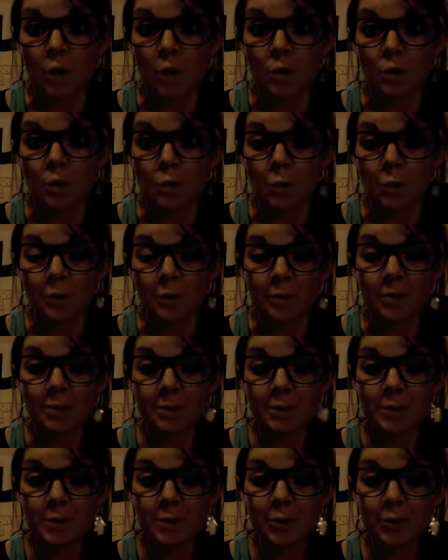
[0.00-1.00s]
So if
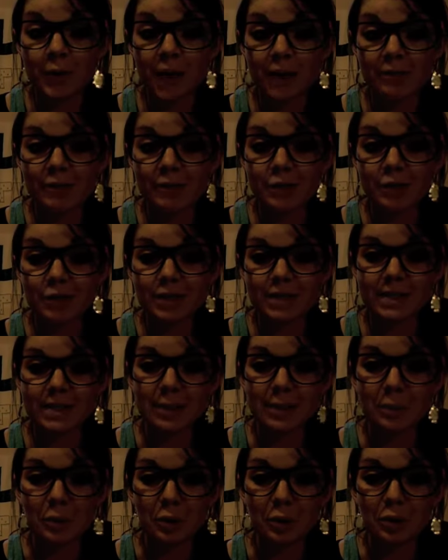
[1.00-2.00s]
those two graphs looked
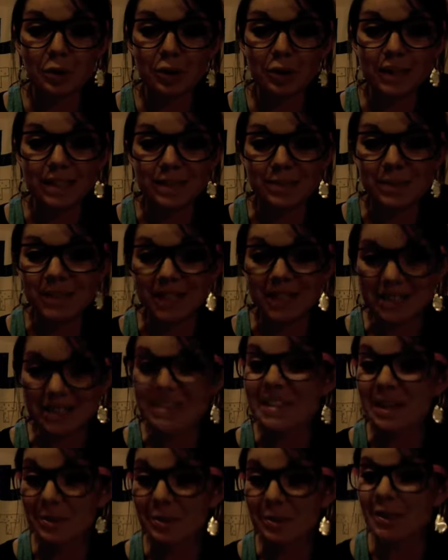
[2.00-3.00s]
similar, it's
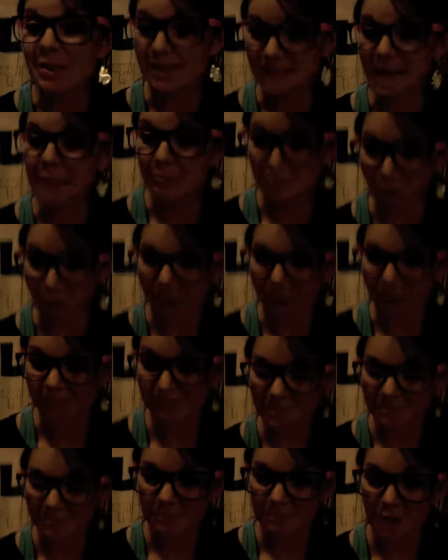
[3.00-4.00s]
because they were the same graph.
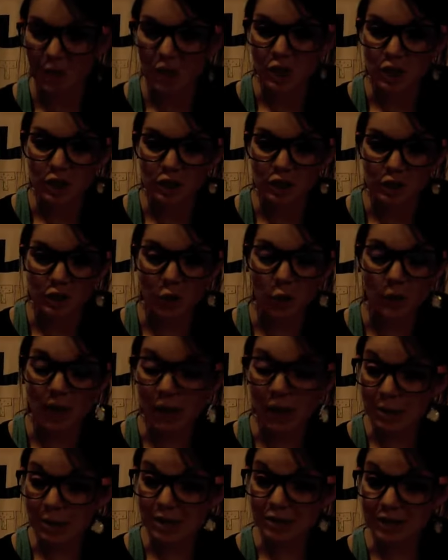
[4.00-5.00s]
So
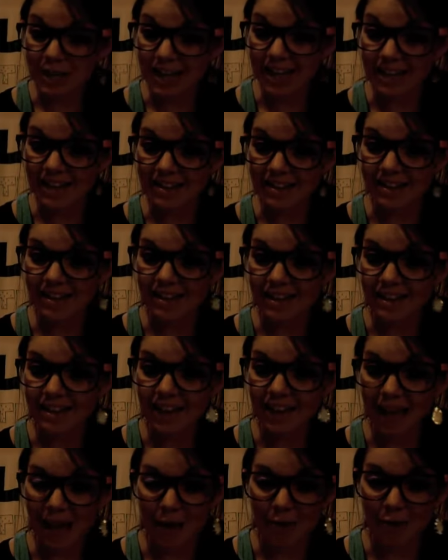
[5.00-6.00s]
now we understand
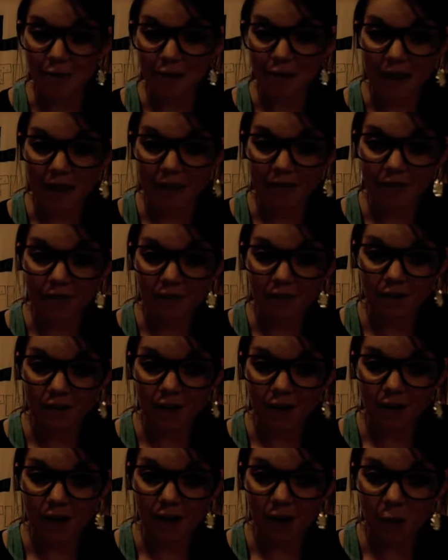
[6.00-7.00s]
how to graph
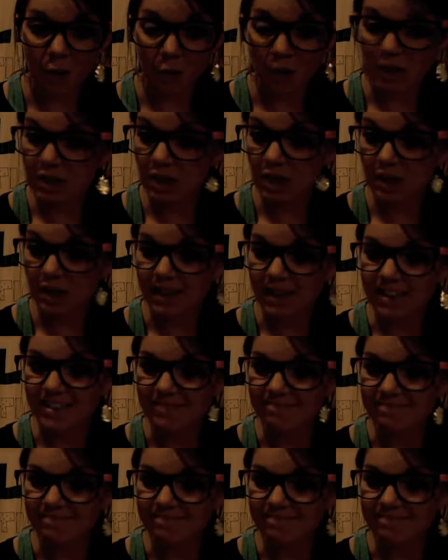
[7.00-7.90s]
a horizontal line.